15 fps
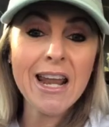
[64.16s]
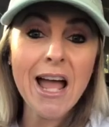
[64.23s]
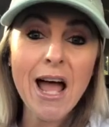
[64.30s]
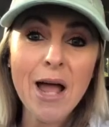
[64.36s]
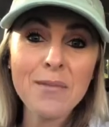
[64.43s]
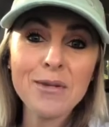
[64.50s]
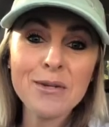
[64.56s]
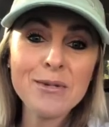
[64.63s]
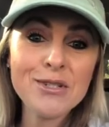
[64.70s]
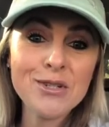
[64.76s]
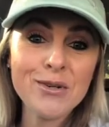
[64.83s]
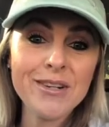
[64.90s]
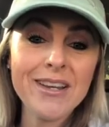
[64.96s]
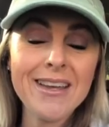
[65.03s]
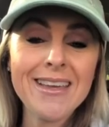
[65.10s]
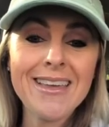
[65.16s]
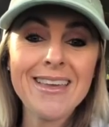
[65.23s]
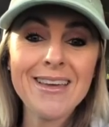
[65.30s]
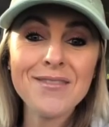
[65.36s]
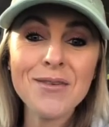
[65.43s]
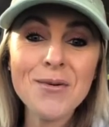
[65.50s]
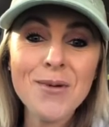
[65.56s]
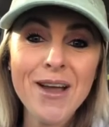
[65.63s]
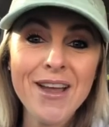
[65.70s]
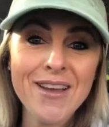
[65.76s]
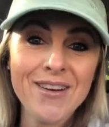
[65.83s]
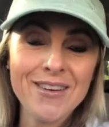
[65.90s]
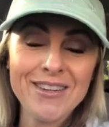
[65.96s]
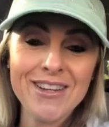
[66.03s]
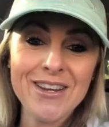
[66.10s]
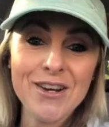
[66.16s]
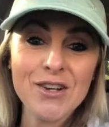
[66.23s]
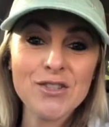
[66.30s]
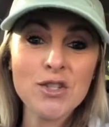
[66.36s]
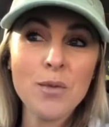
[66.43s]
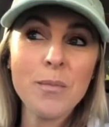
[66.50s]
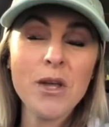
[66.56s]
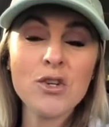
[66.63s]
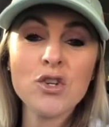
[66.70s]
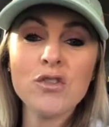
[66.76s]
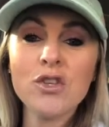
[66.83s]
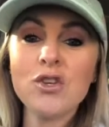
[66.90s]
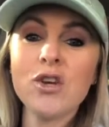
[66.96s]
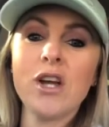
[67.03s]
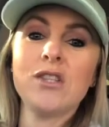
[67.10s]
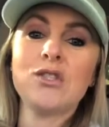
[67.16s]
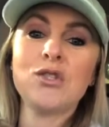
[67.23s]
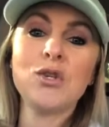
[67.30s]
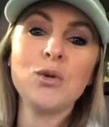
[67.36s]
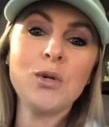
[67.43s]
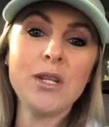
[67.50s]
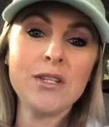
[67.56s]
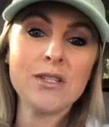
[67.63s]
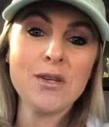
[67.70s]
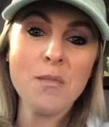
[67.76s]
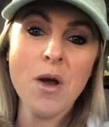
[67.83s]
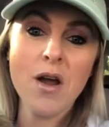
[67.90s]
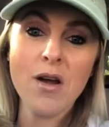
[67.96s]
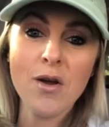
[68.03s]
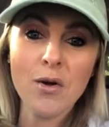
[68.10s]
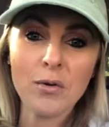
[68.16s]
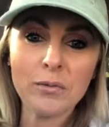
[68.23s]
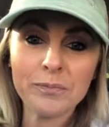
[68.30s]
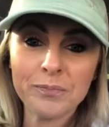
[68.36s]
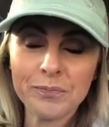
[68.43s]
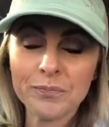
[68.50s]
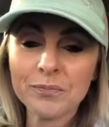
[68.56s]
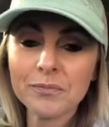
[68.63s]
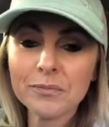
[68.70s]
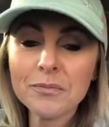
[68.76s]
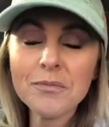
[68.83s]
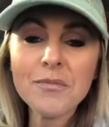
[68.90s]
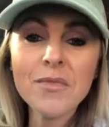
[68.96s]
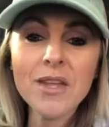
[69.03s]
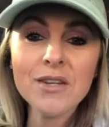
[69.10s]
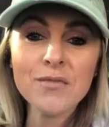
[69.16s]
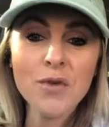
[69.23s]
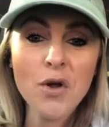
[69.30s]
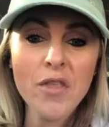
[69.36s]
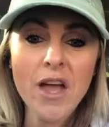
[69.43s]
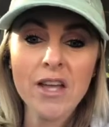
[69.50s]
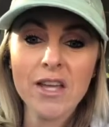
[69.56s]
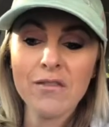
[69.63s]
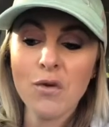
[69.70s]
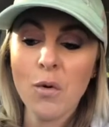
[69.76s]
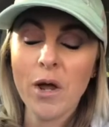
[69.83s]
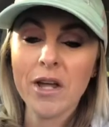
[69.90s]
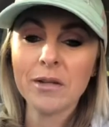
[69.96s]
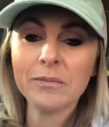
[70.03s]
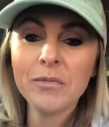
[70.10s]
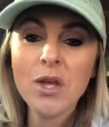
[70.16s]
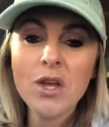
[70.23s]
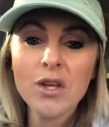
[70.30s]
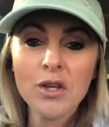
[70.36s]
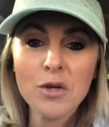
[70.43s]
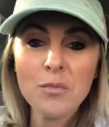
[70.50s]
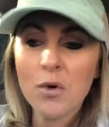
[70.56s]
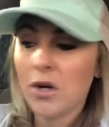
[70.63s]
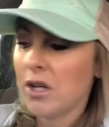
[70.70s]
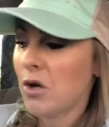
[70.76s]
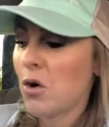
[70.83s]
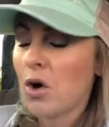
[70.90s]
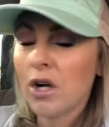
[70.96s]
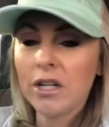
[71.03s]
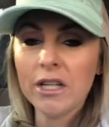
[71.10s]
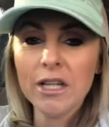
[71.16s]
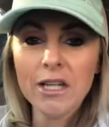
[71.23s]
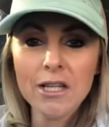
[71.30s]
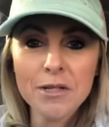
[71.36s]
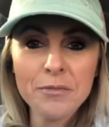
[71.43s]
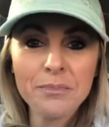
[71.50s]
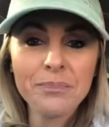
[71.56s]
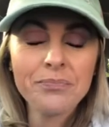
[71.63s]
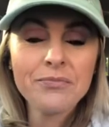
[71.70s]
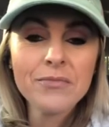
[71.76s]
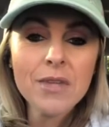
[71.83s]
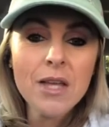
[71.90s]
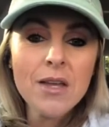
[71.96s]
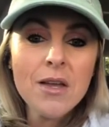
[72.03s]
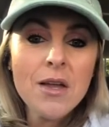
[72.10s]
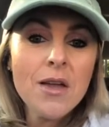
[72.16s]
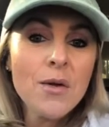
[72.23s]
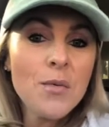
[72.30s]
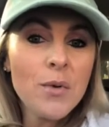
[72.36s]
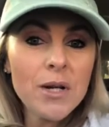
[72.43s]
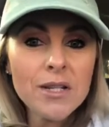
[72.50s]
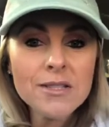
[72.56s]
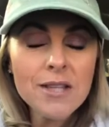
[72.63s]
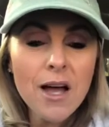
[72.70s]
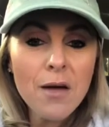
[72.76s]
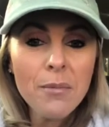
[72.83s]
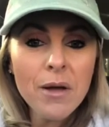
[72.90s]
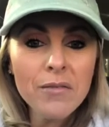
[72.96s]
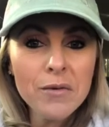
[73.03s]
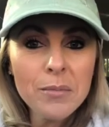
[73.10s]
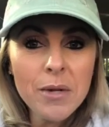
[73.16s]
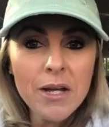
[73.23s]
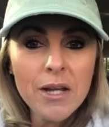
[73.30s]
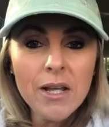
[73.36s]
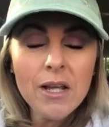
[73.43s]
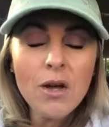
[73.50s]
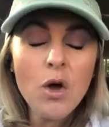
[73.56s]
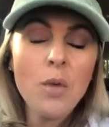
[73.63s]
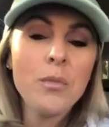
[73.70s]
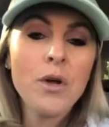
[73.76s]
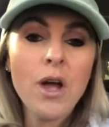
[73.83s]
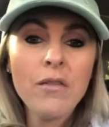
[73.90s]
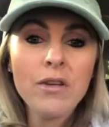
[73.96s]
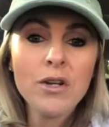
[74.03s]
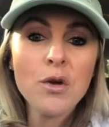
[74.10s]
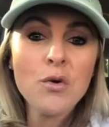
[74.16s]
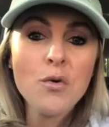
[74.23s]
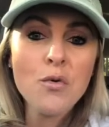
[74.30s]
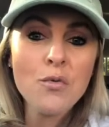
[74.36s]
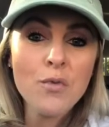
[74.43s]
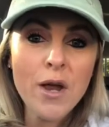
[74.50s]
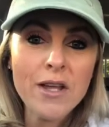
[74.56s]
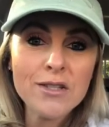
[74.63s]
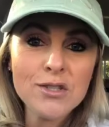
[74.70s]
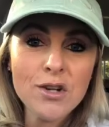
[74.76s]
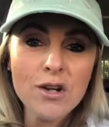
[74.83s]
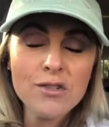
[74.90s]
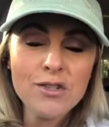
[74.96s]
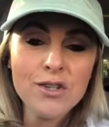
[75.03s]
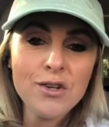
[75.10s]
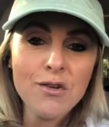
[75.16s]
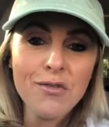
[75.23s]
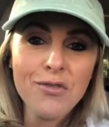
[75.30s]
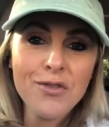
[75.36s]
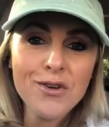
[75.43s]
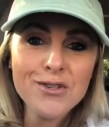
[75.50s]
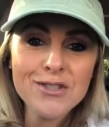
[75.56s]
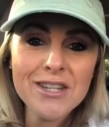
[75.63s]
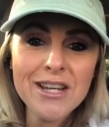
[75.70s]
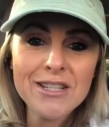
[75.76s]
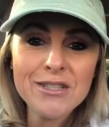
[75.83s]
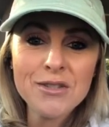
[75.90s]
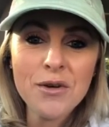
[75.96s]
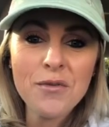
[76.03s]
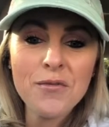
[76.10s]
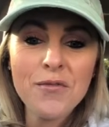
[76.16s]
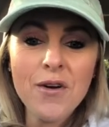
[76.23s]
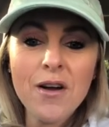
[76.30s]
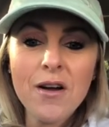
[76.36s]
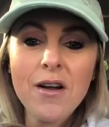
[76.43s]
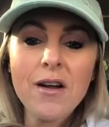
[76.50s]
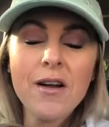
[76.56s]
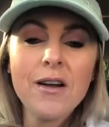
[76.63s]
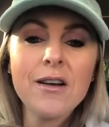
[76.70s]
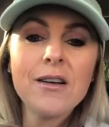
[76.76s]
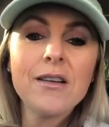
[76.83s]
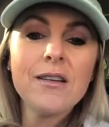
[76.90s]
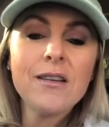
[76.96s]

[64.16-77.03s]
I'm going to be doing a giveaway on here. So make sure that you guys tune in tomorrow for that giveaway. Good morning, Courtney. What is up, everybody? Hope you're having a great start to your Thursday so far.